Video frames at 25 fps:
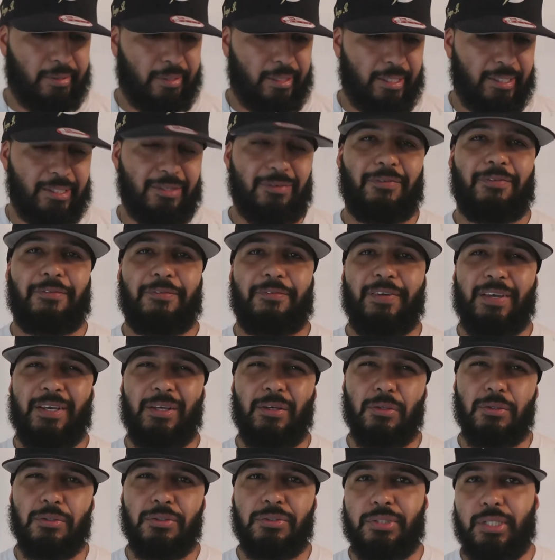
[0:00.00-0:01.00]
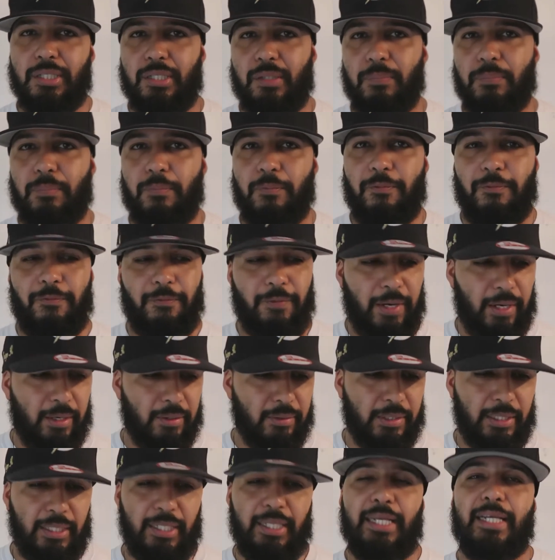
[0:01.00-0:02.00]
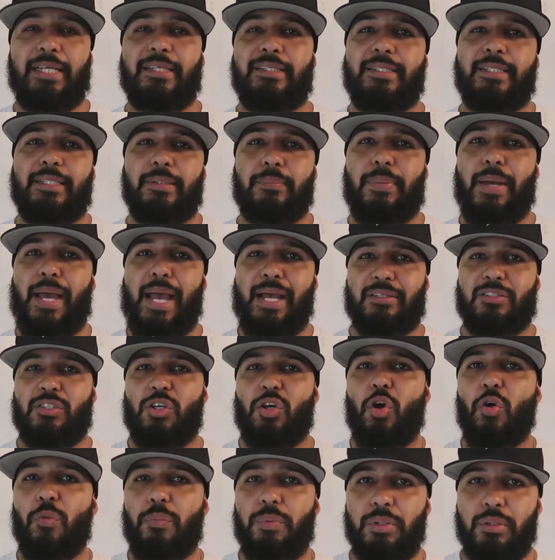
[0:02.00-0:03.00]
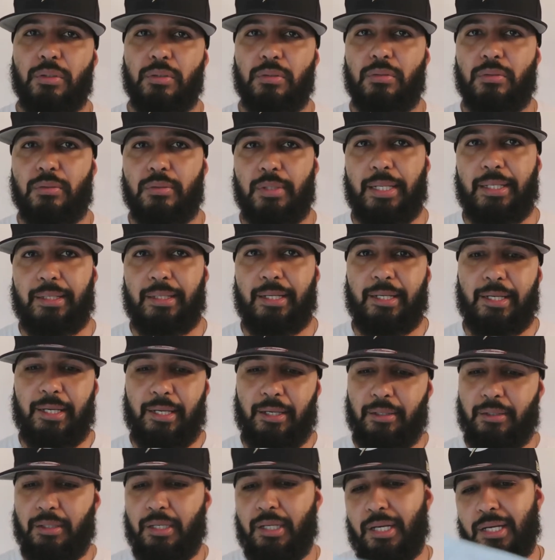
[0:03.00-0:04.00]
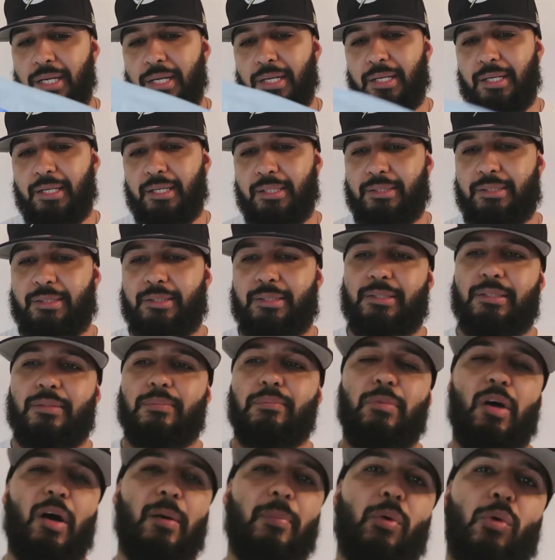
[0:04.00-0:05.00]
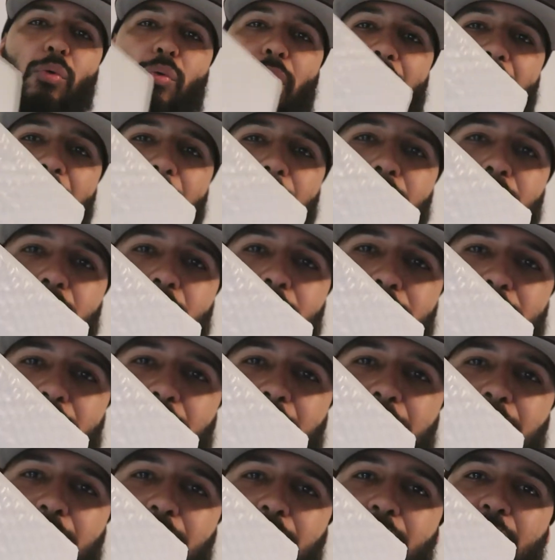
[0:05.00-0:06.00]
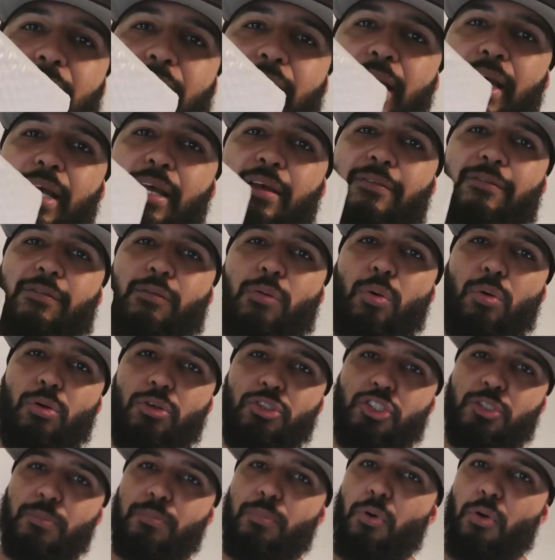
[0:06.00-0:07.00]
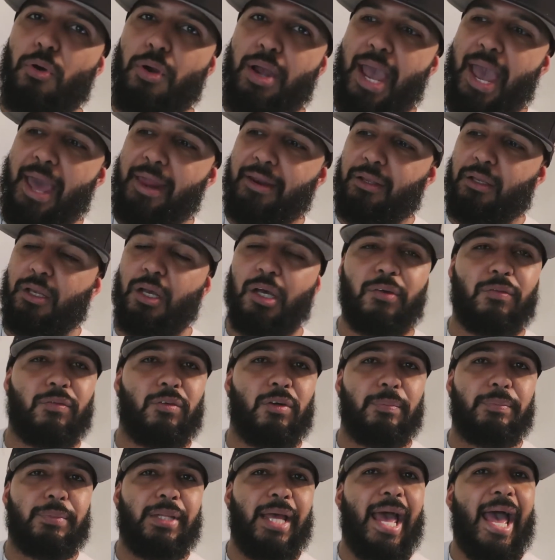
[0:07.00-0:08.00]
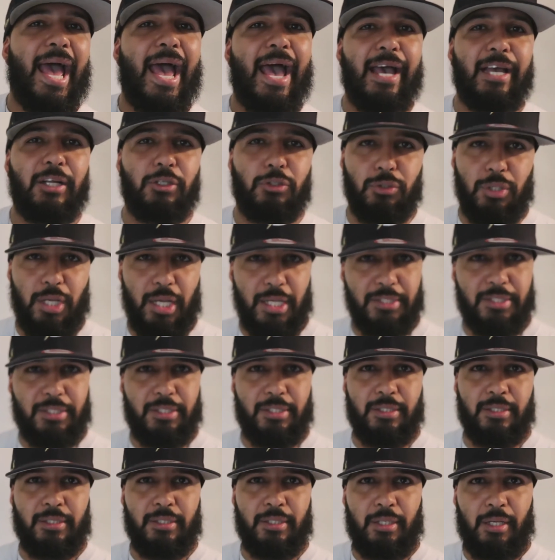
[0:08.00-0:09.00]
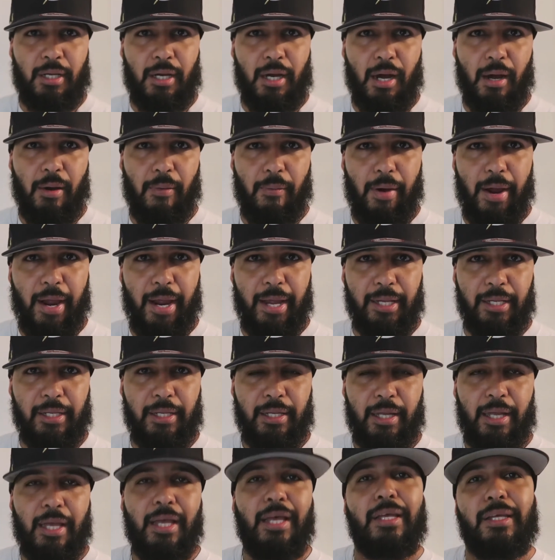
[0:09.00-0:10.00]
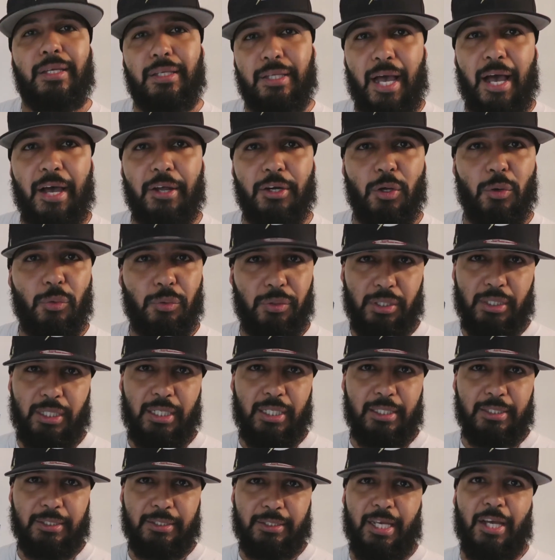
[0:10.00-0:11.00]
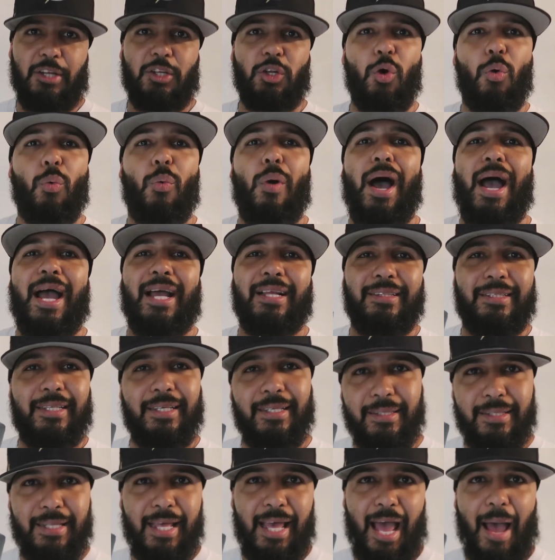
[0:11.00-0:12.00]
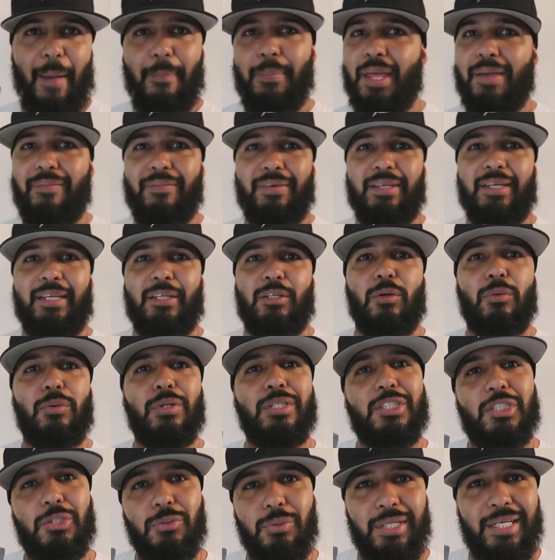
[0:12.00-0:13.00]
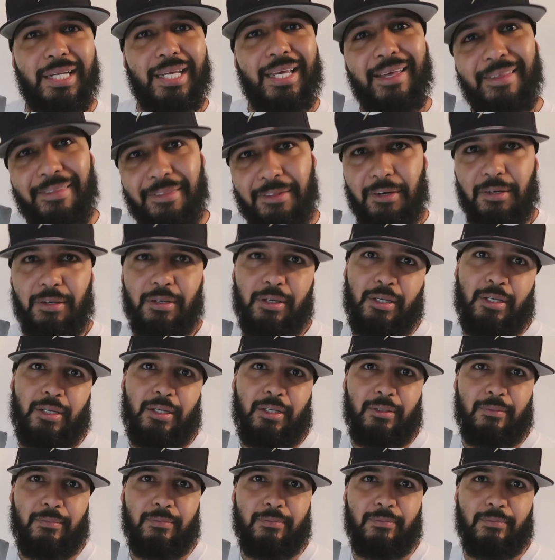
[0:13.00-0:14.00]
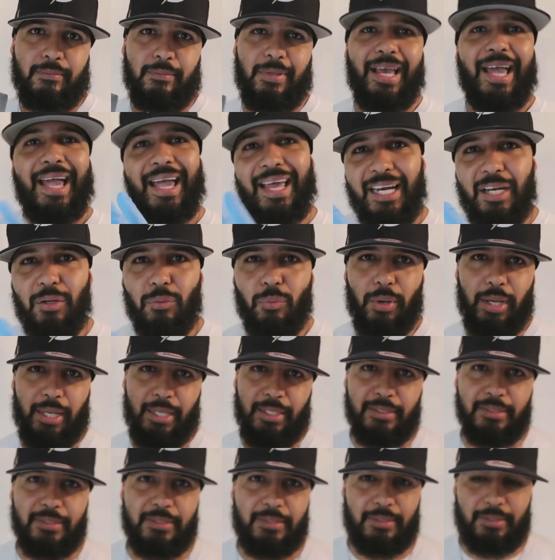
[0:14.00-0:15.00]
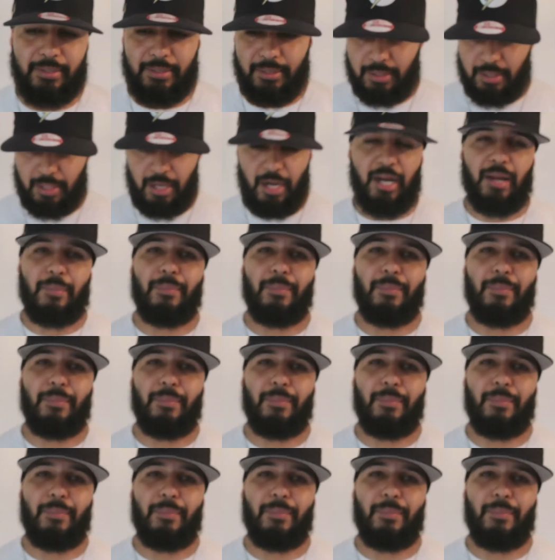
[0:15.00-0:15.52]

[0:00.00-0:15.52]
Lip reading: it feels like a fairly easy pack to open, like in there. It's bubble wrap, you know what I'm saying? Of course, your boy had to cover up the address, all right? Y'all know what it is. Y'all know why I did that. I'm not even gonna go into it either. But anyways, all